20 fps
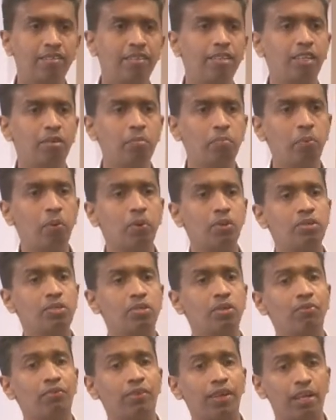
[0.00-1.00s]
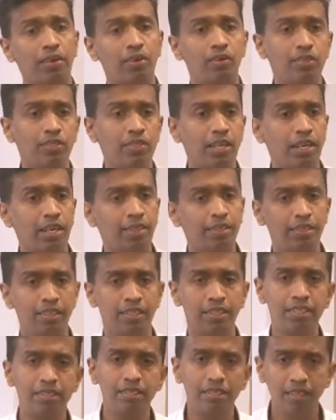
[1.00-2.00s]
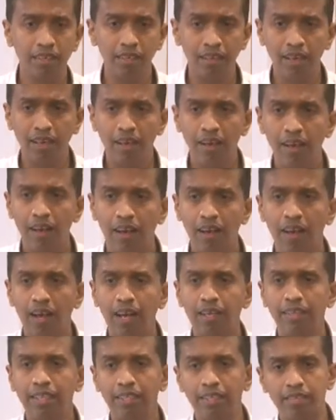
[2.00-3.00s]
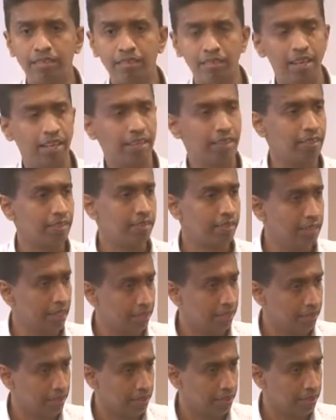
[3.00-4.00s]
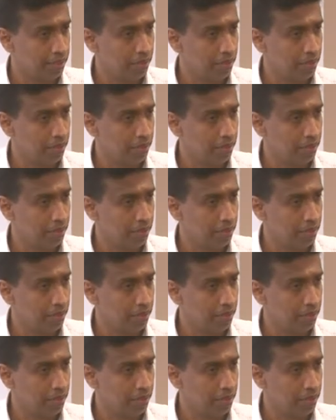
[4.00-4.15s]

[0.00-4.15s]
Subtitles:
the importance of technology and other things, and they just rejected.